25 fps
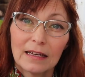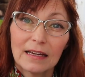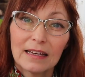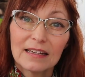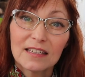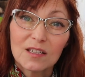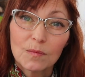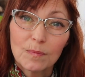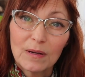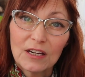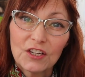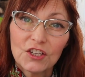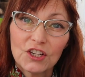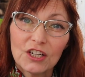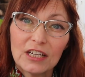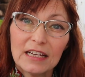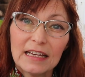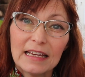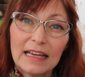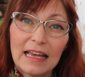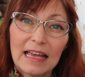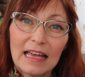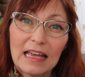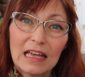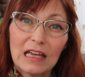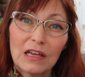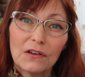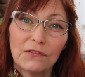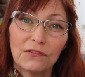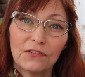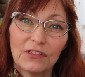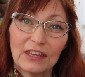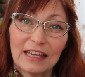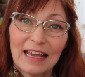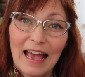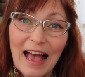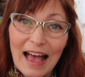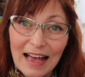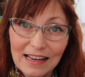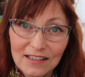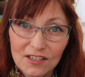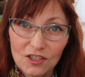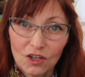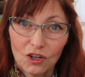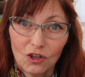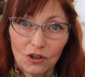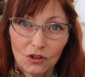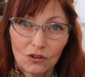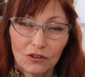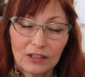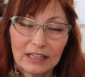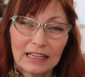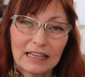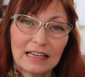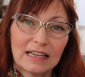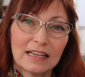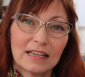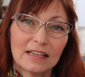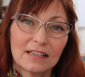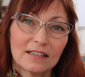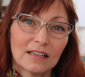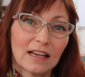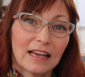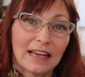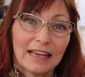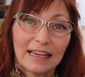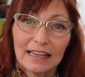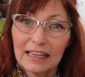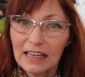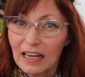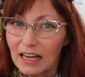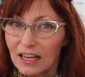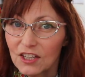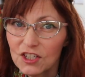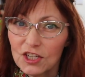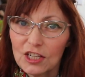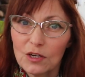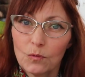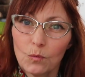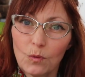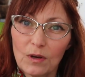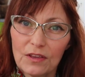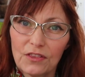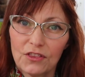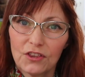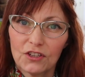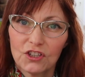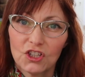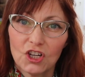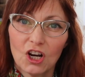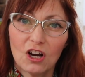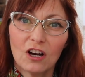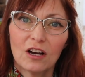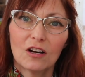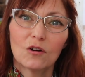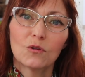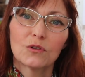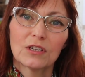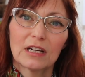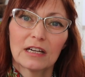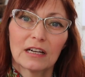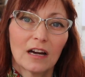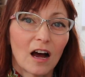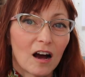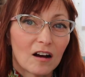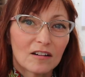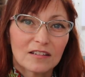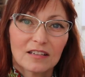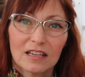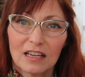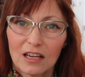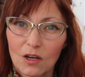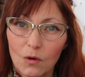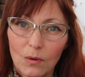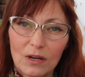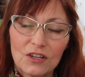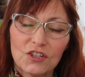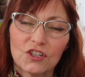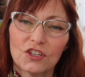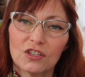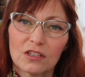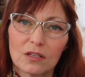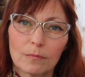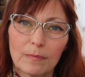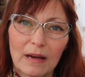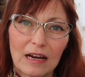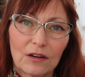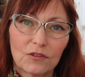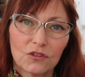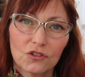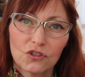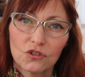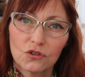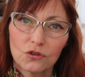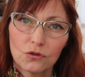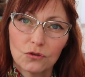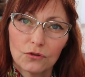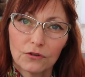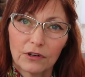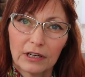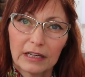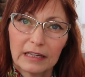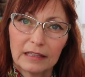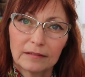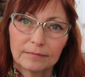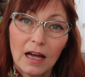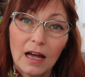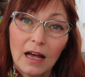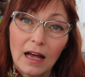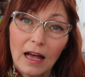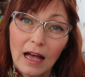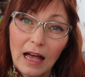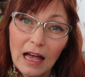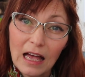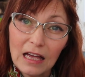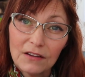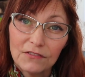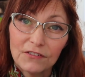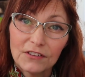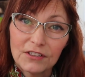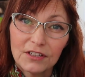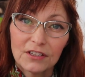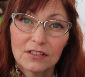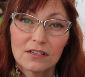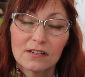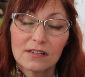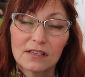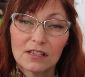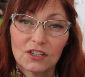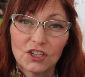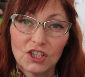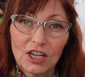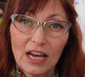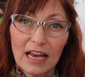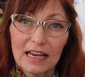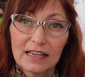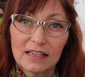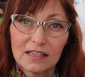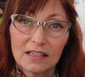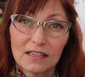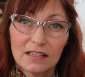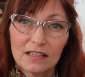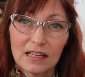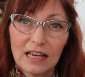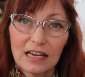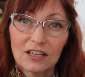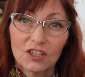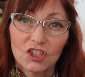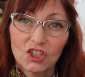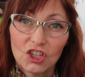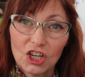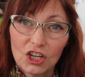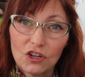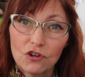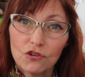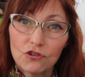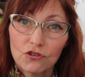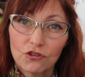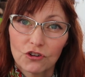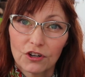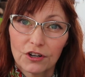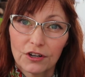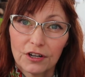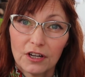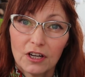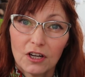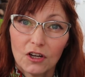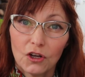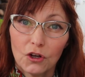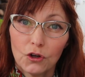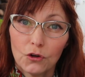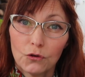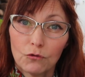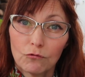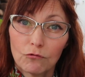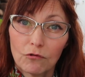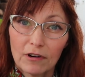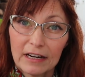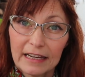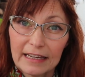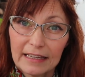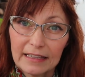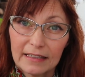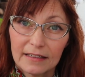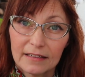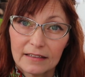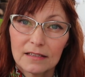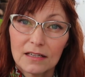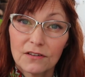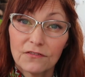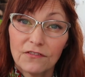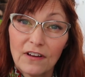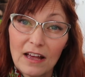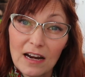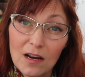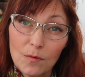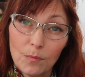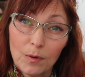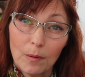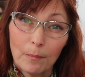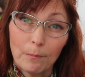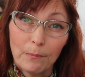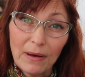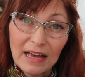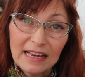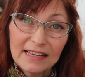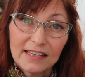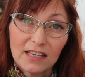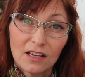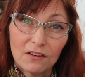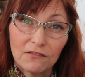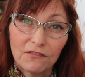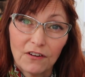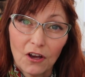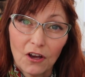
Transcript: especially if the adult is engaging with the child and asking questions about the story. Evidence suggests that children who read develop a better